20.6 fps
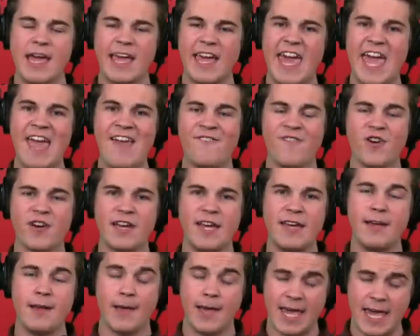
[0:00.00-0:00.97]
K for
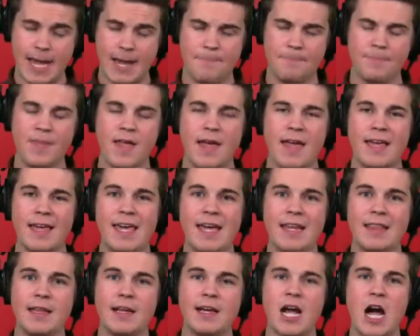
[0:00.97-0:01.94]
keep.
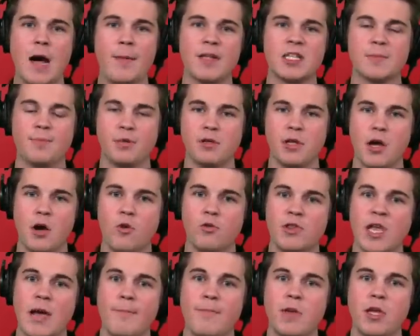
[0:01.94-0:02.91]
Get in the comments below.
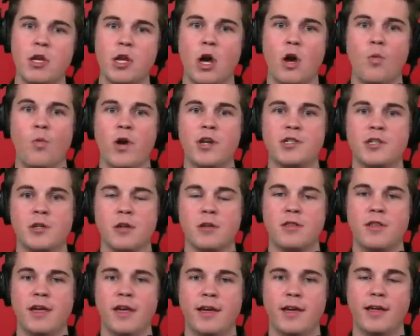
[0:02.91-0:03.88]
Let me know what you're
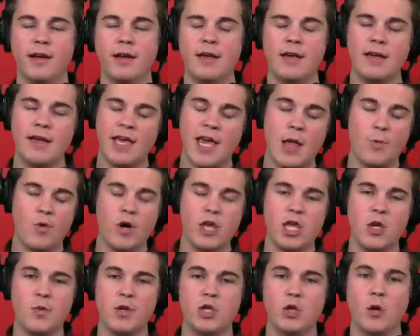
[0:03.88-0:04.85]
thinking and what
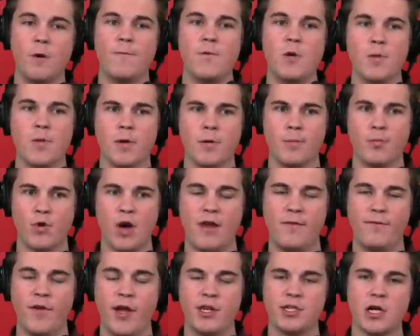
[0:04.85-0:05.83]
you would do if you were Brett
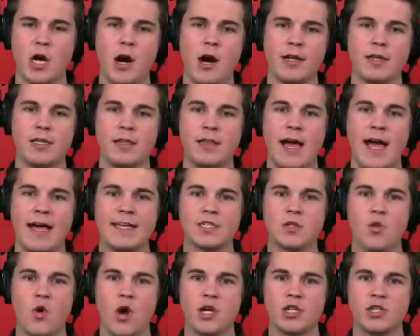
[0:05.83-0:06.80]
Veach. All right, the last
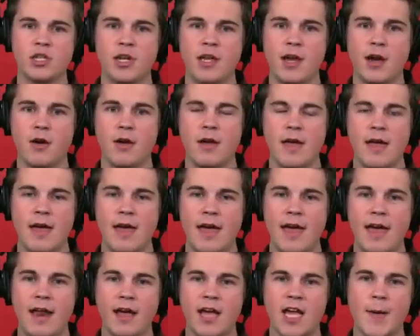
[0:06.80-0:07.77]
question here,
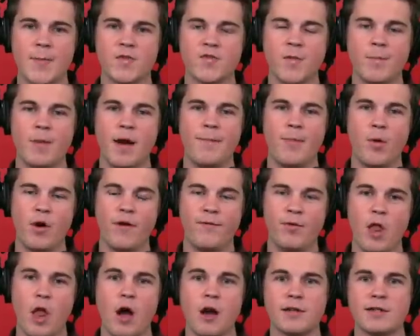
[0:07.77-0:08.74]
and it comes from my boy
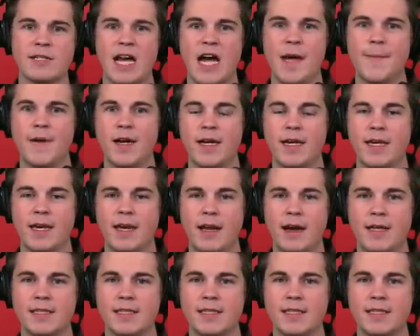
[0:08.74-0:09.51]
Vlog Time again.